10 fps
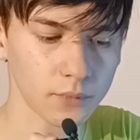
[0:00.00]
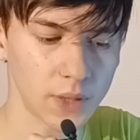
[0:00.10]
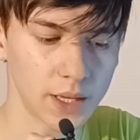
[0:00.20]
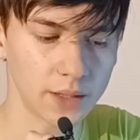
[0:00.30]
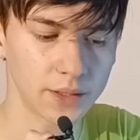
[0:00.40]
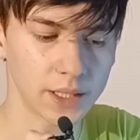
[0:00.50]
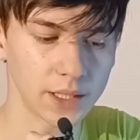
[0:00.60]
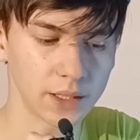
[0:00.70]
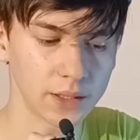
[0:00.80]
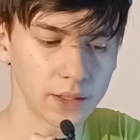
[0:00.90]
it's
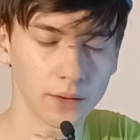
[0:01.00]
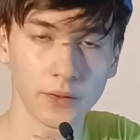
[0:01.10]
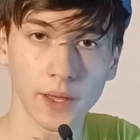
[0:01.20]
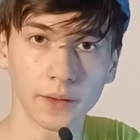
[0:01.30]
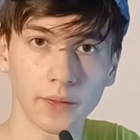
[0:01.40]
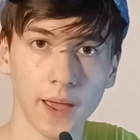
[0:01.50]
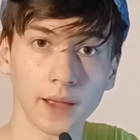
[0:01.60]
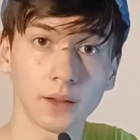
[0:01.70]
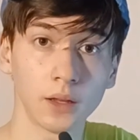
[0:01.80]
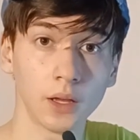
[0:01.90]
easy to think
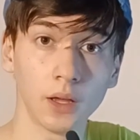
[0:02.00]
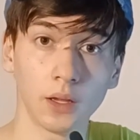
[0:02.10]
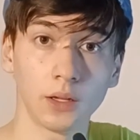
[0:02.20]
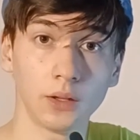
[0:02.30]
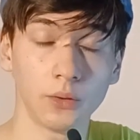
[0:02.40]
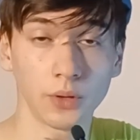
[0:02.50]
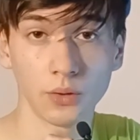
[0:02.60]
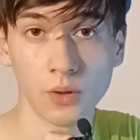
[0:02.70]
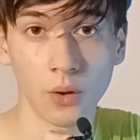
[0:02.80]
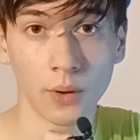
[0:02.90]
that you
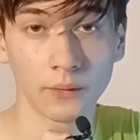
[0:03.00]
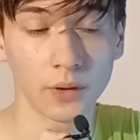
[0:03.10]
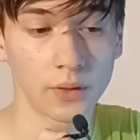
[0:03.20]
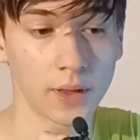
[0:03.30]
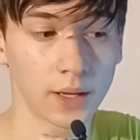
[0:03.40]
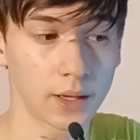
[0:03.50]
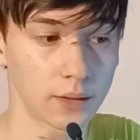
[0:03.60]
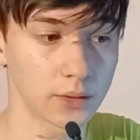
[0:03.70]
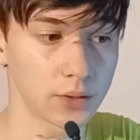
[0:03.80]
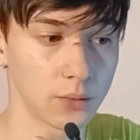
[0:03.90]
know everything,
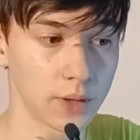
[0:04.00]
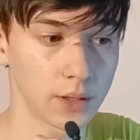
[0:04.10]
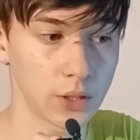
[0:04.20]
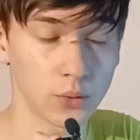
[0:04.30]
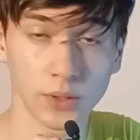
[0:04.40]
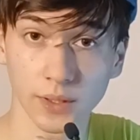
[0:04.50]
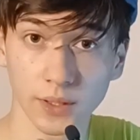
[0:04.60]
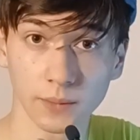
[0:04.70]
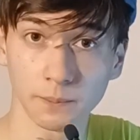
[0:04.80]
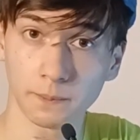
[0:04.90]
so then you
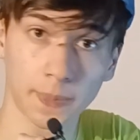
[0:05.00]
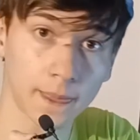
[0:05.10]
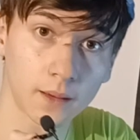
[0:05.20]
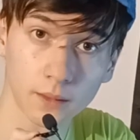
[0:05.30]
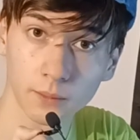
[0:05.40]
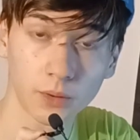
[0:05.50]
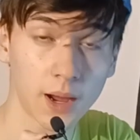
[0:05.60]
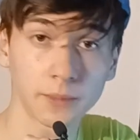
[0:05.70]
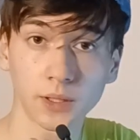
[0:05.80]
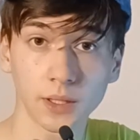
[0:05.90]
just
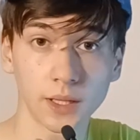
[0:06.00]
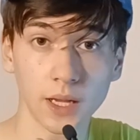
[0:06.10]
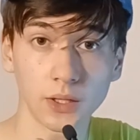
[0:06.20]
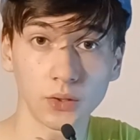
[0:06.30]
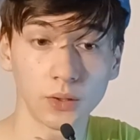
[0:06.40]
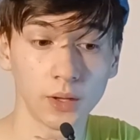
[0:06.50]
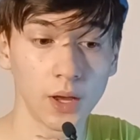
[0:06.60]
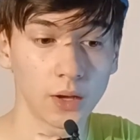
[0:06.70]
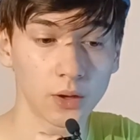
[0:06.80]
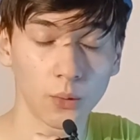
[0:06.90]
perhaps continue to
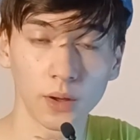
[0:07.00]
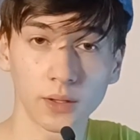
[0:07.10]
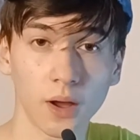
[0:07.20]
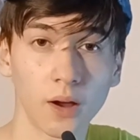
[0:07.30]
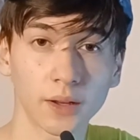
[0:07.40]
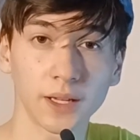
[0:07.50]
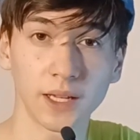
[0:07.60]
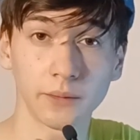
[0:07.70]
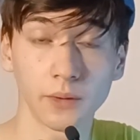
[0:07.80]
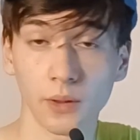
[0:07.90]
go on talking
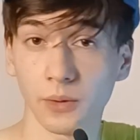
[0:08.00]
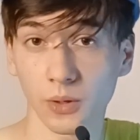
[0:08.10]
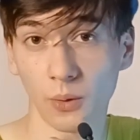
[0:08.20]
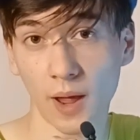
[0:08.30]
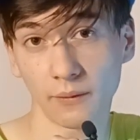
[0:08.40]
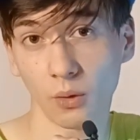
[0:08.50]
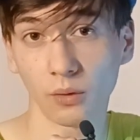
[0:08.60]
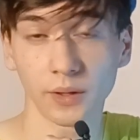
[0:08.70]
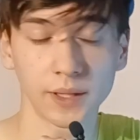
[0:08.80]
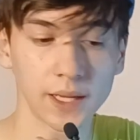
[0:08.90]
even though you don't have
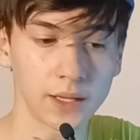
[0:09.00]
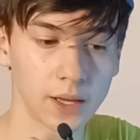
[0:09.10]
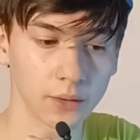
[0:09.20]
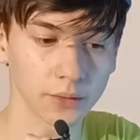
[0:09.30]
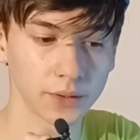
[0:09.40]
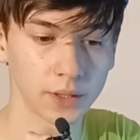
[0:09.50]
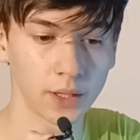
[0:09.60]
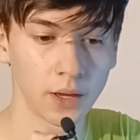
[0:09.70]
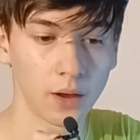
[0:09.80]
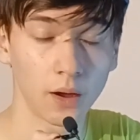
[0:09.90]
all the details
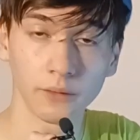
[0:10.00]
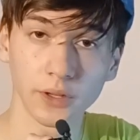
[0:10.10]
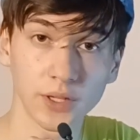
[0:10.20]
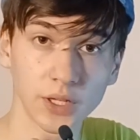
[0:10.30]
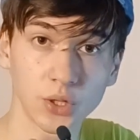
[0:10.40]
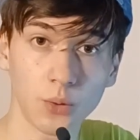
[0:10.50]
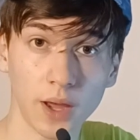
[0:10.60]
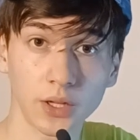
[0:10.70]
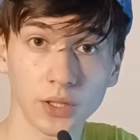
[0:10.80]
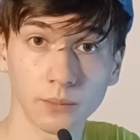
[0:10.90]
of the
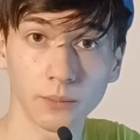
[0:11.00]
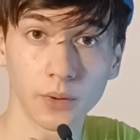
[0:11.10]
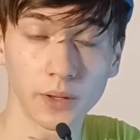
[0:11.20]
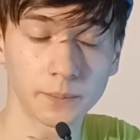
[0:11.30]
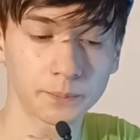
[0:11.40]
situation. But